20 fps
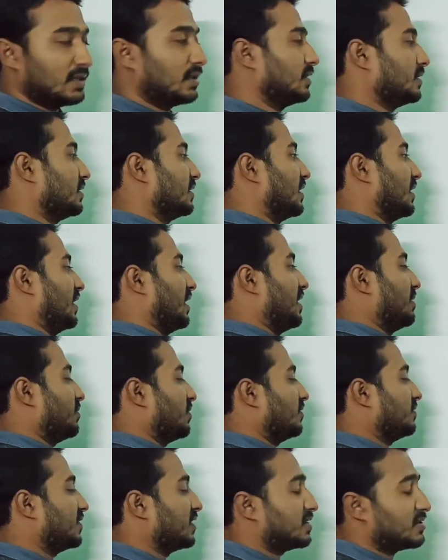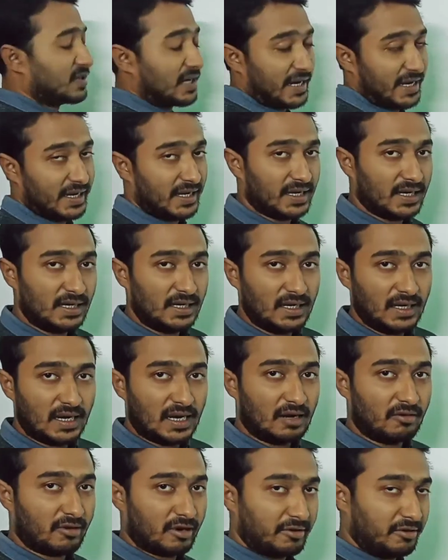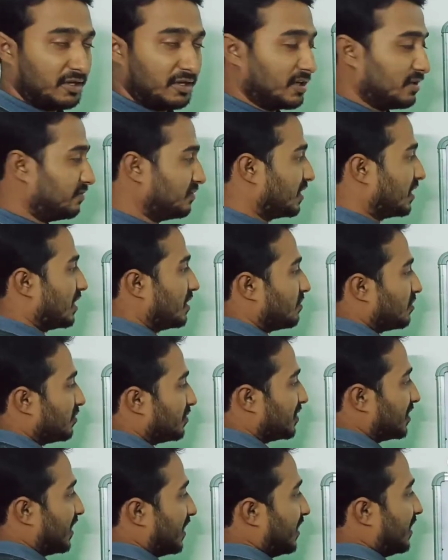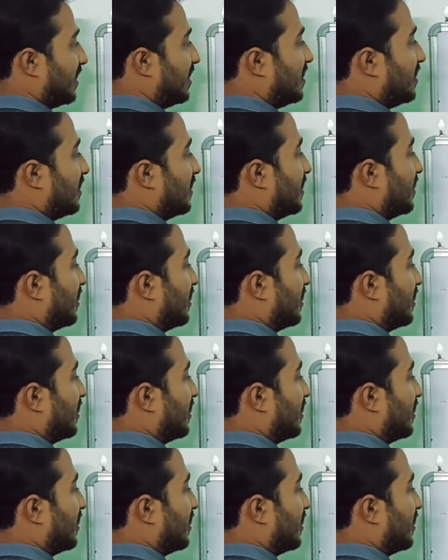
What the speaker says: the name of the triangle. How can I give the name of triangle?